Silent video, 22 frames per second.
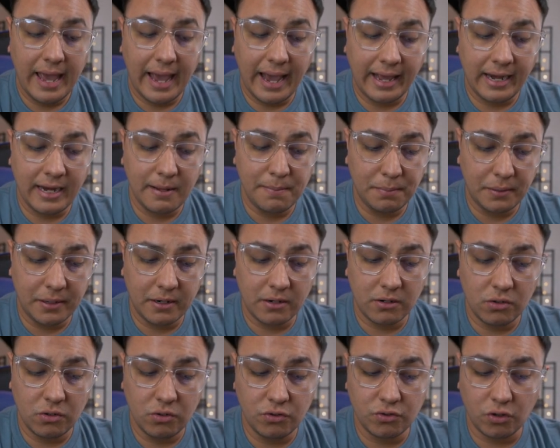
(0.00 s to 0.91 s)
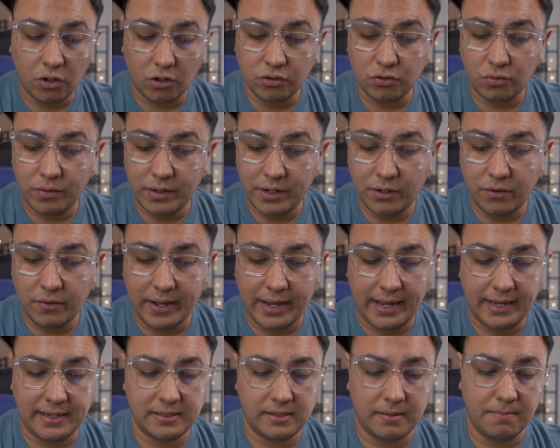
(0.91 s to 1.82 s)
Any player whose alter ego
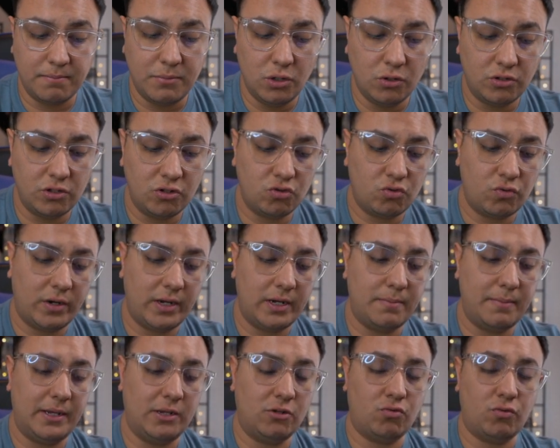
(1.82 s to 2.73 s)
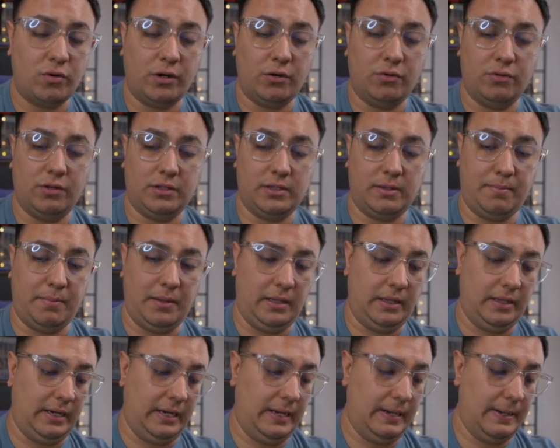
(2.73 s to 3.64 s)
has the mutant trait may trigger this
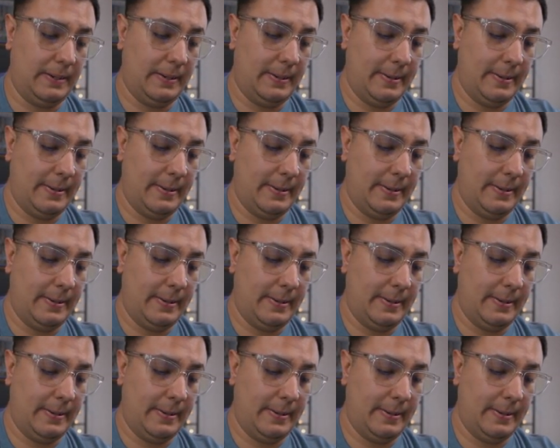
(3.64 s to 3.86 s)
ability.